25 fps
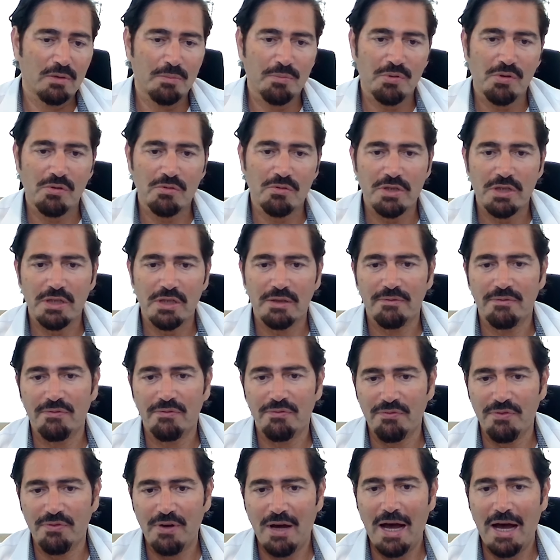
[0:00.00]
approaching
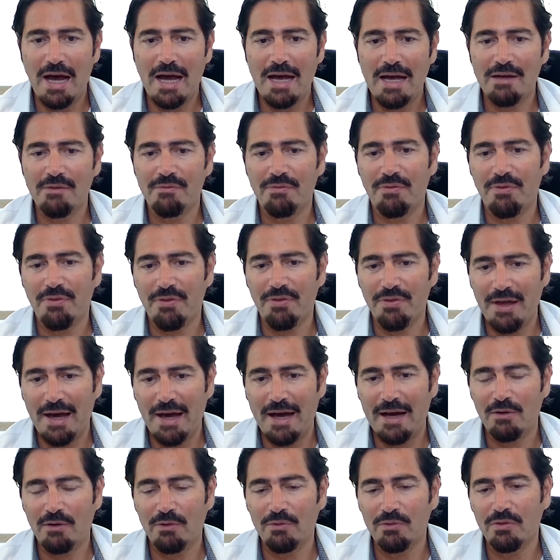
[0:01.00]

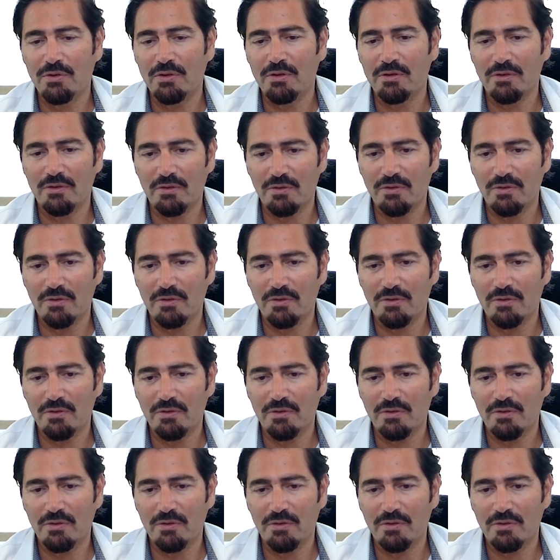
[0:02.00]
5,000